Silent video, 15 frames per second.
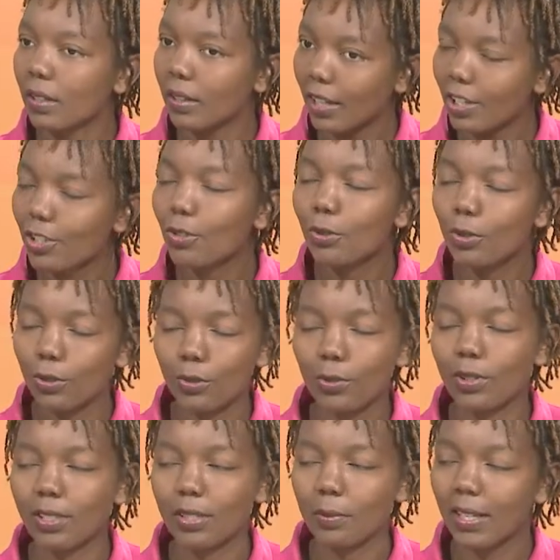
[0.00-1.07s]
national
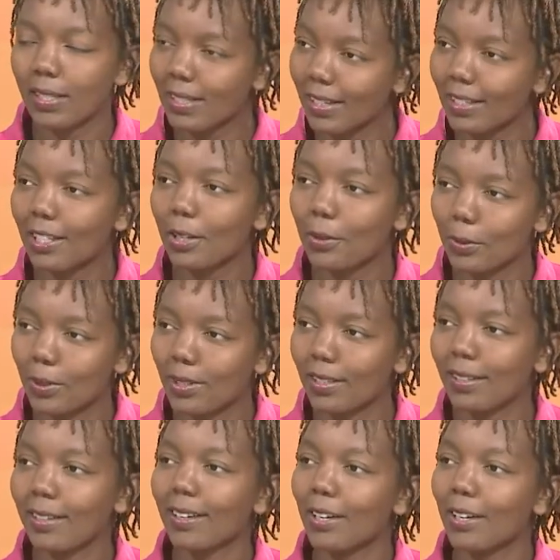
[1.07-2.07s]
youth team, a 10-year-old